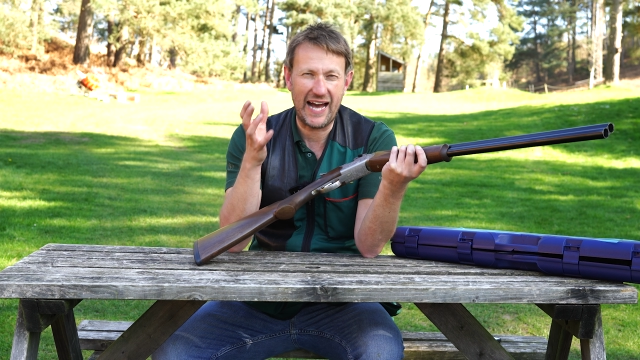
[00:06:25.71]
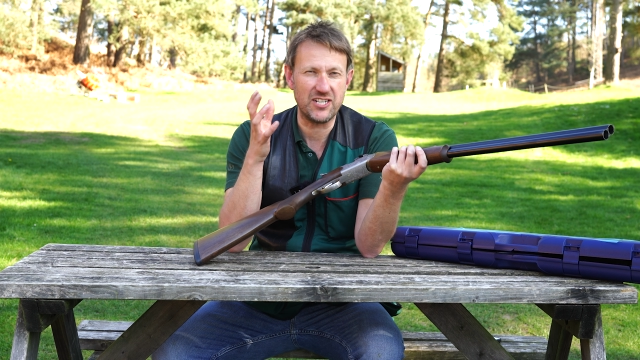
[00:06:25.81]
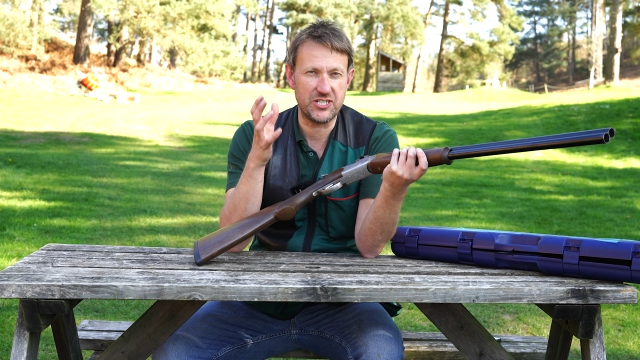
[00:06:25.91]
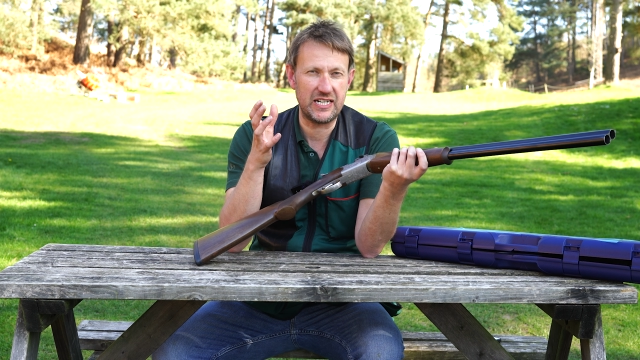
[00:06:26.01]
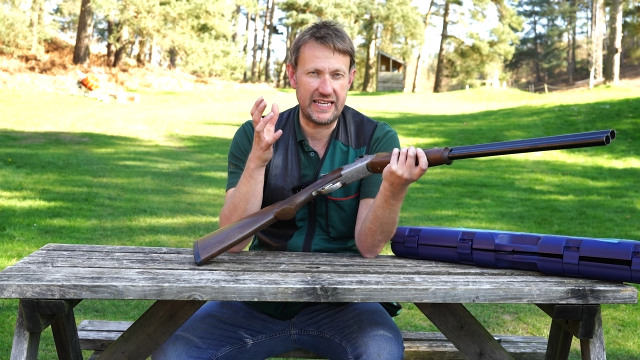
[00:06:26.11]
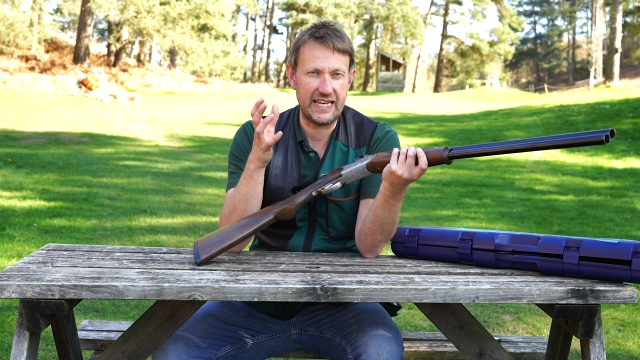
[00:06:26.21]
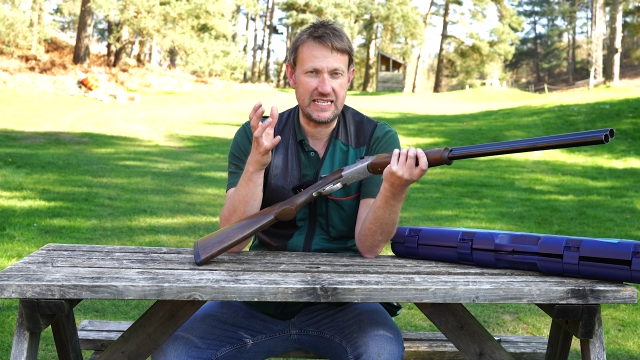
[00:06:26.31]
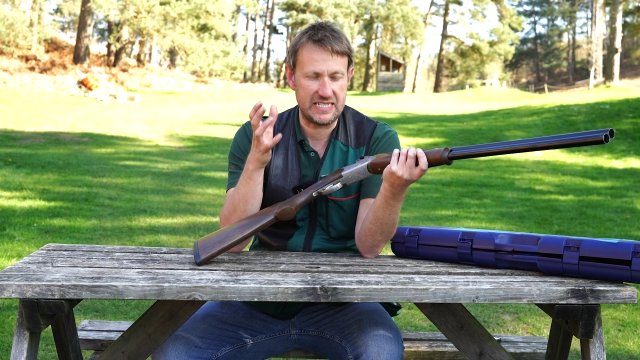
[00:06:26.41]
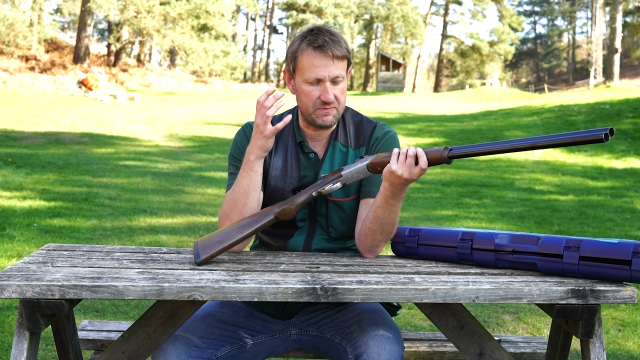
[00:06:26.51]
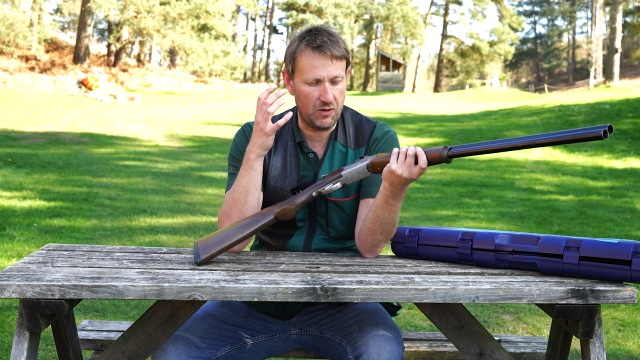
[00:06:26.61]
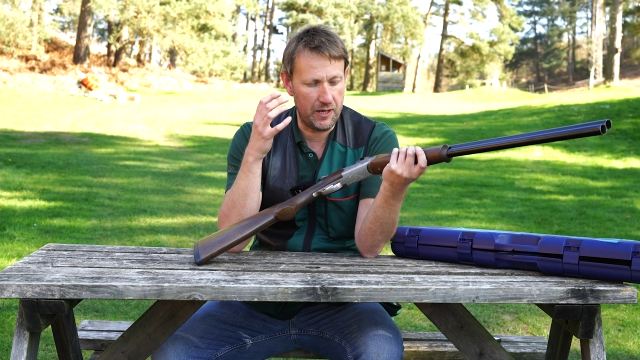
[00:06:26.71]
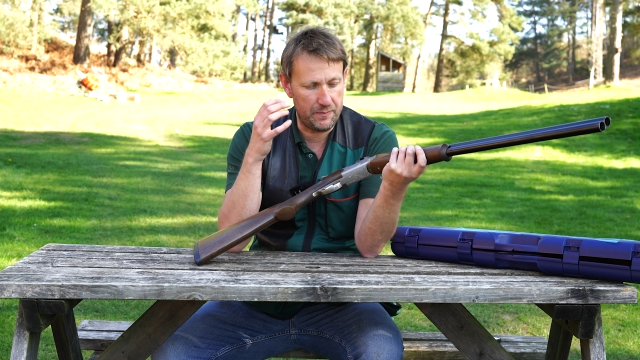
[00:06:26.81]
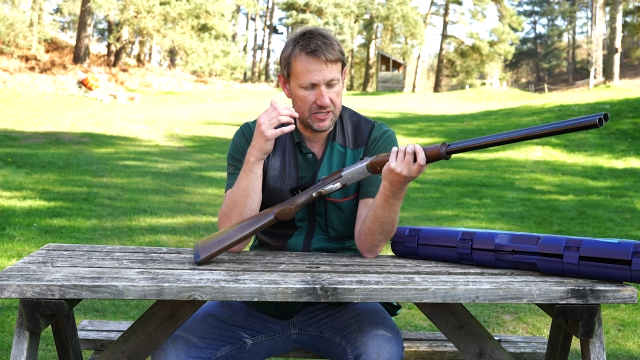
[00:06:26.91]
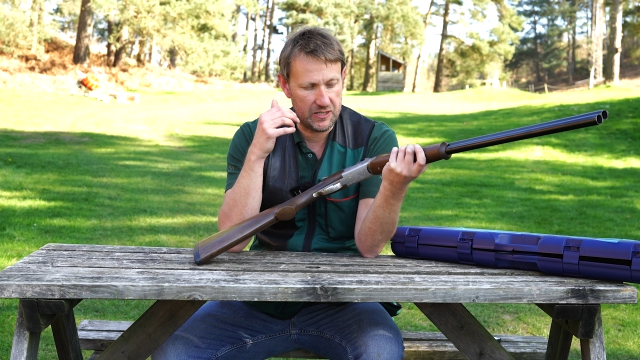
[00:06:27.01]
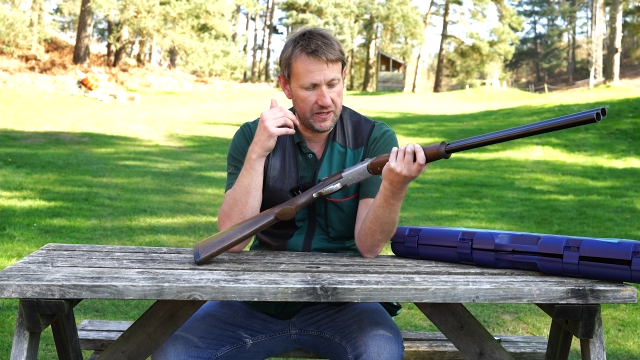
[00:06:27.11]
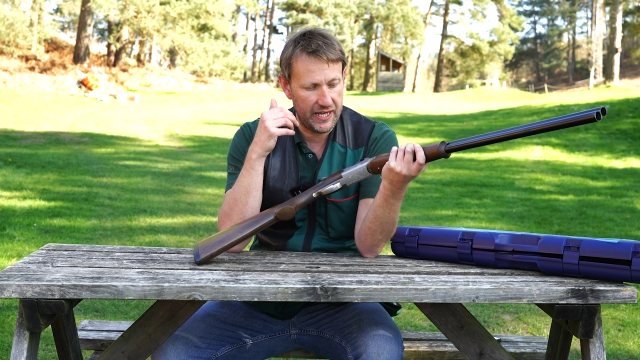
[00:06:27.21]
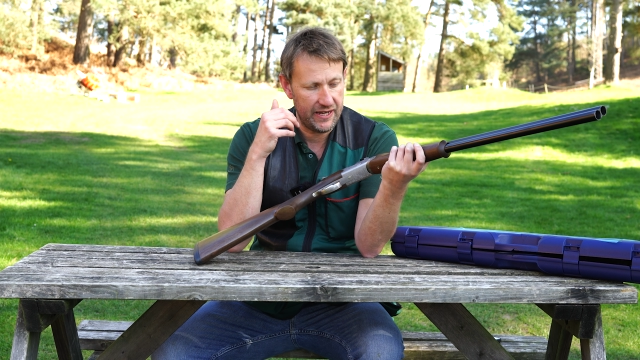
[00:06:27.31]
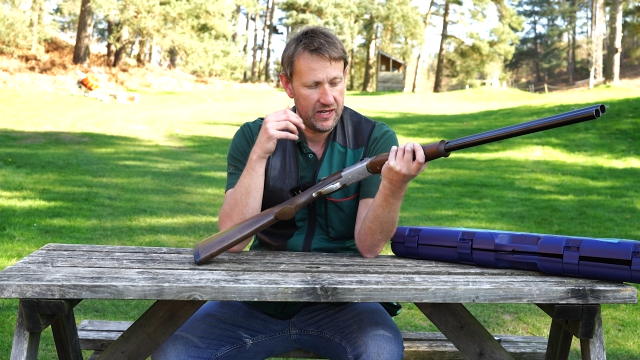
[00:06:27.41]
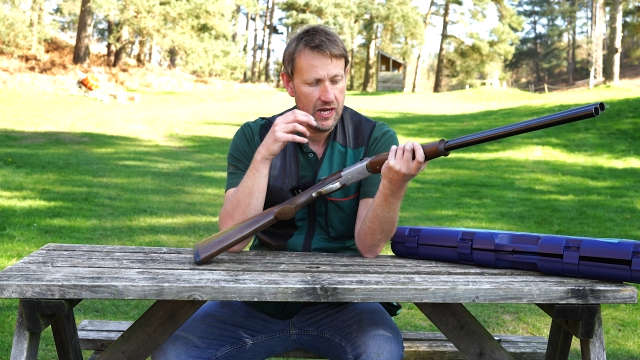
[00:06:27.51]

actually is my opinion there.